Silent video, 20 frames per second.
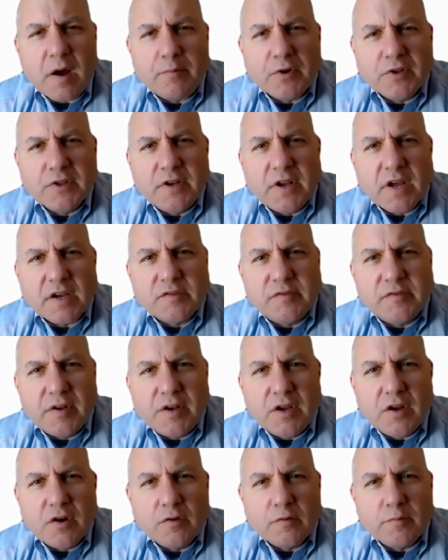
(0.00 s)
on the next
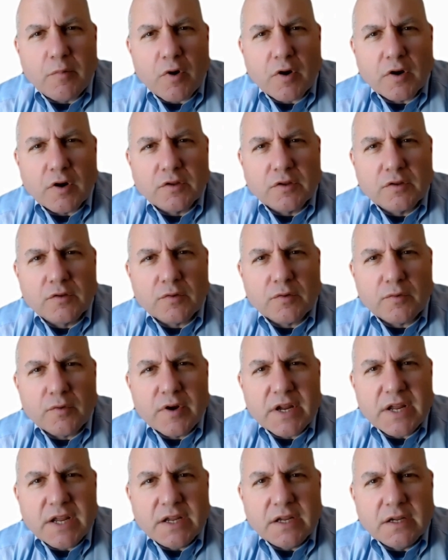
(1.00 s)
video, part
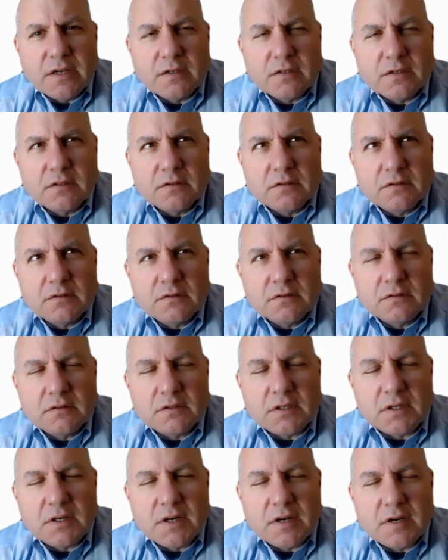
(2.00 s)
3,
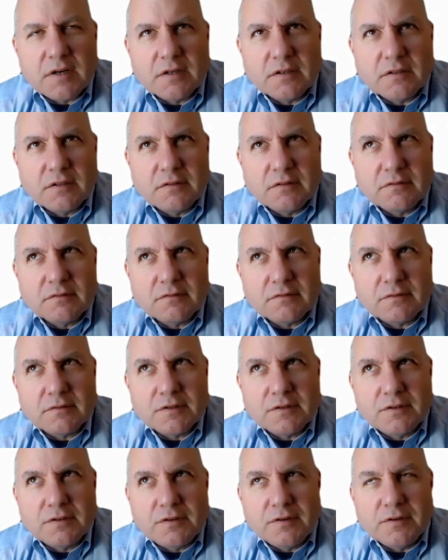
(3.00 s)

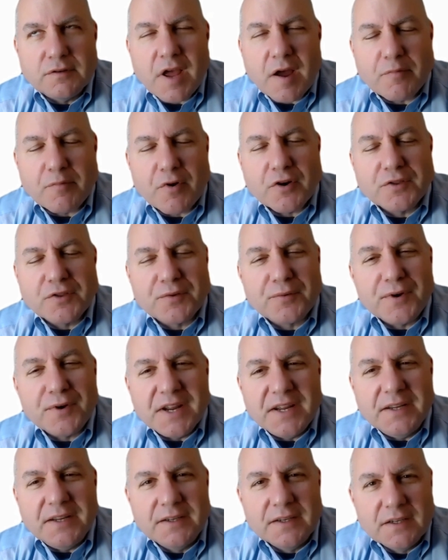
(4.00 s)
part
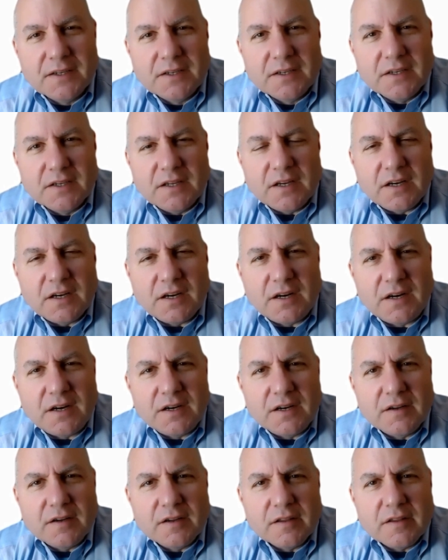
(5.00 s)
3,
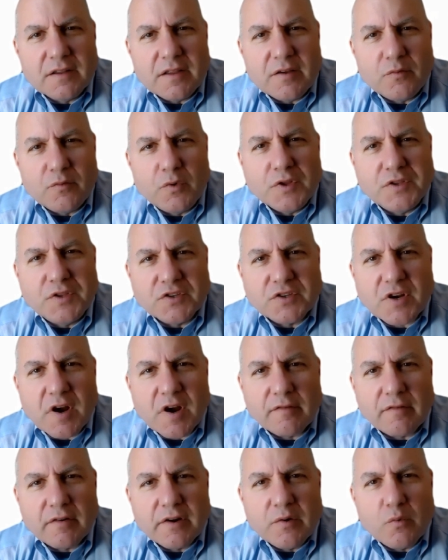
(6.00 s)
with
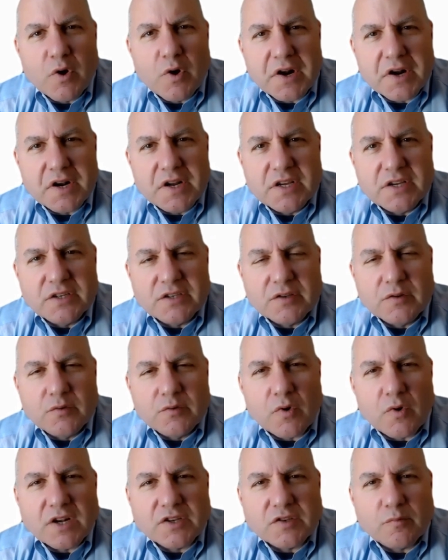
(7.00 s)
discovering what it is and
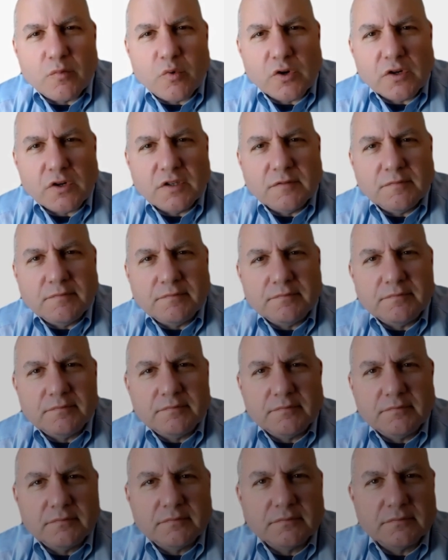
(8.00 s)
why it's important.
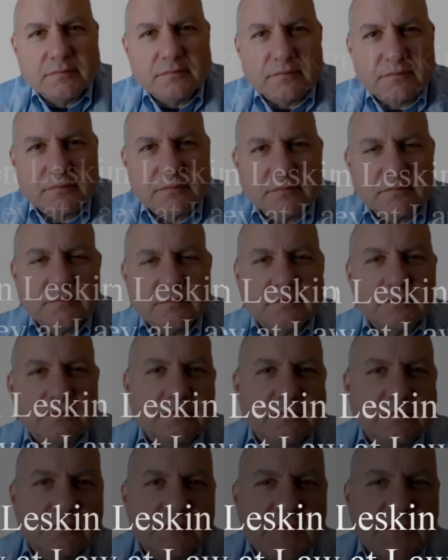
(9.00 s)

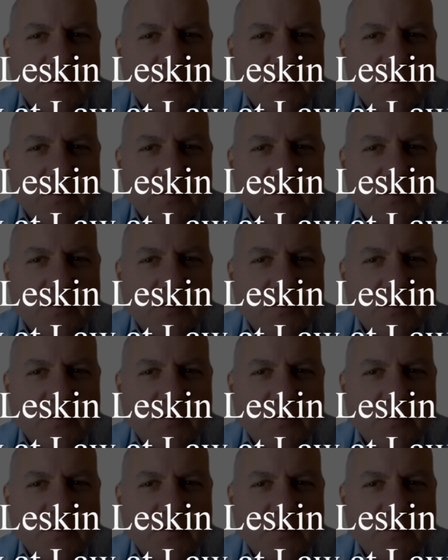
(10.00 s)
Thanks